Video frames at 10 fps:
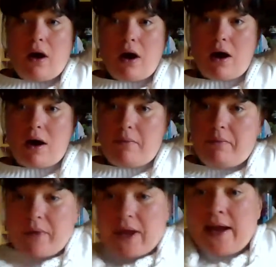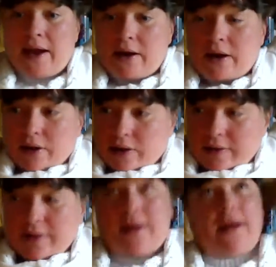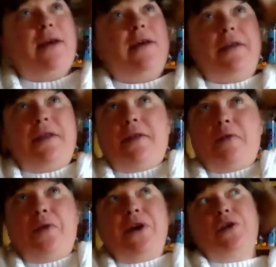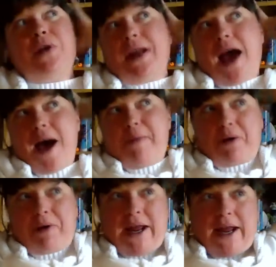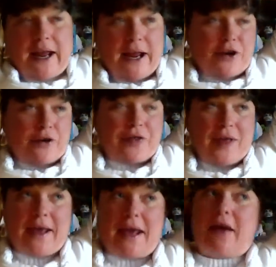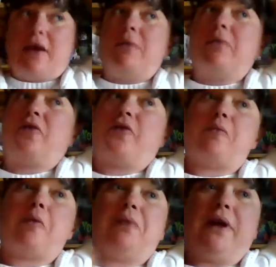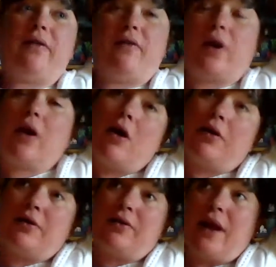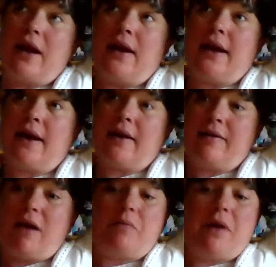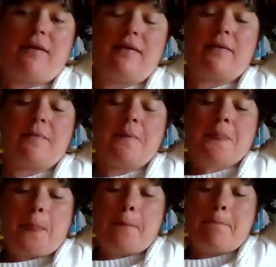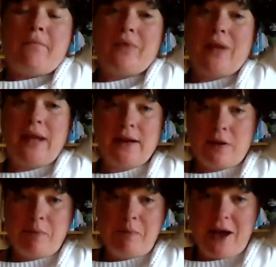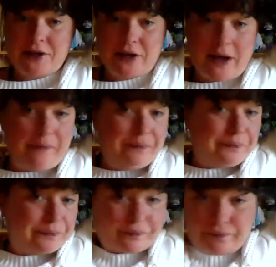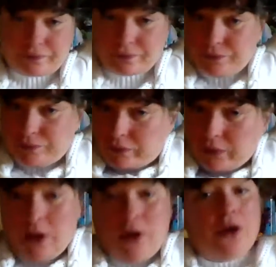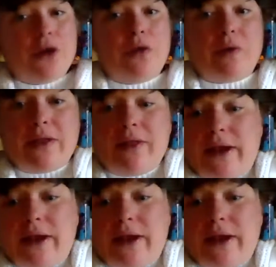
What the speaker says: And when you can operate and your thinking comes from a place of like understanding, acceptance, and compassion, you can